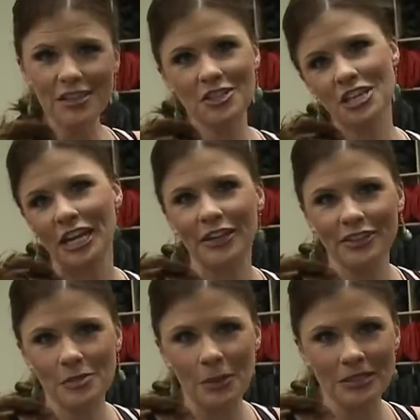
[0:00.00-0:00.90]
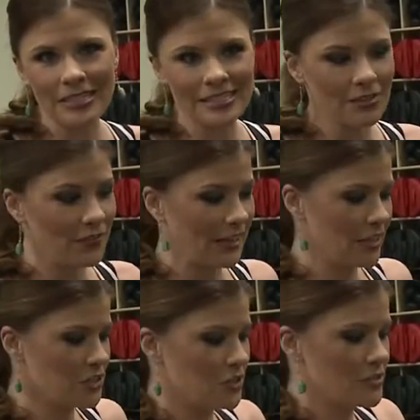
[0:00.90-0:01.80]
the chair is built to his advantage.
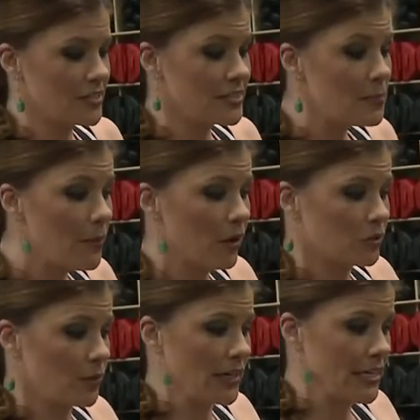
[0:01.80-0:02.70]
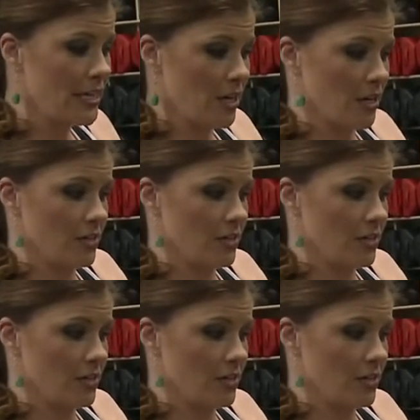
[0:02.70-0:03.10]
So there's a seatbelt right here